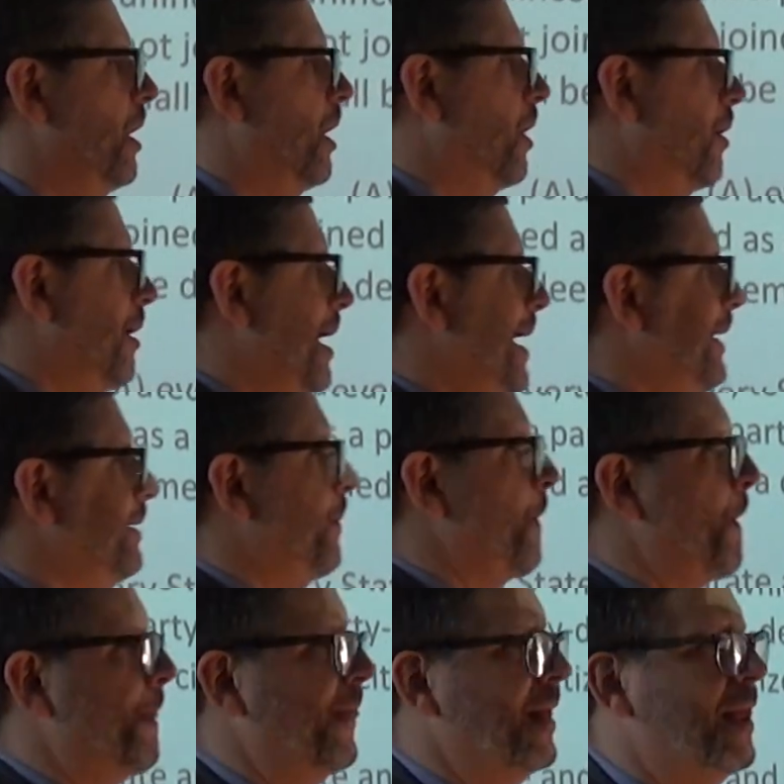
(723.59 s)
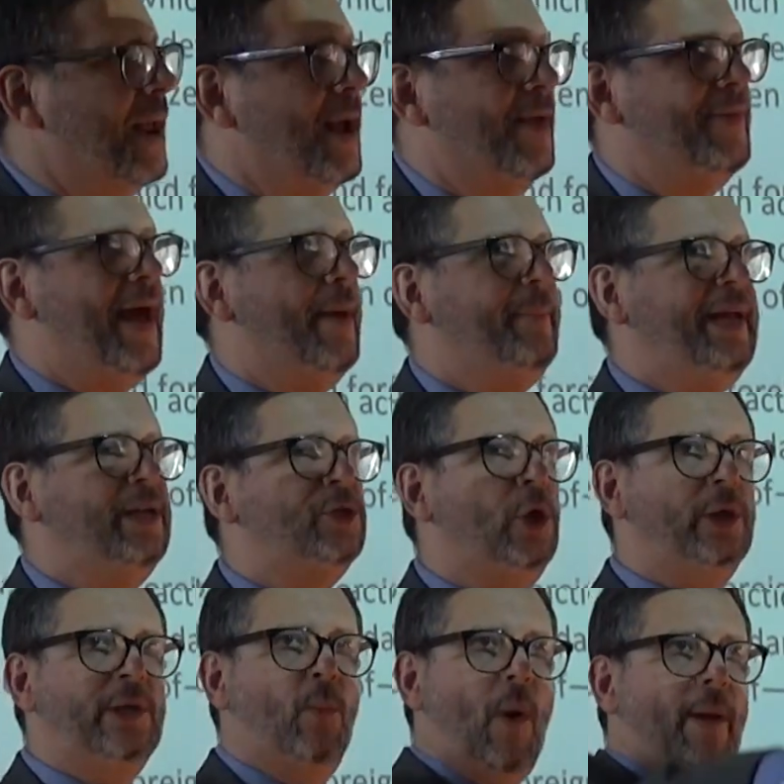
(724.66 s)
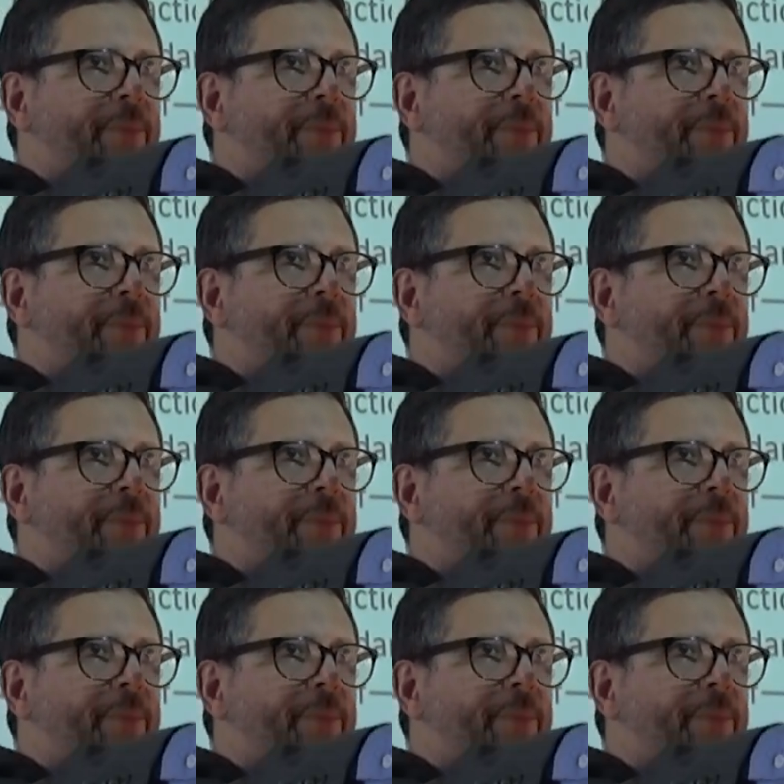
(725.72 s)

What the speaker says: All right? That means only one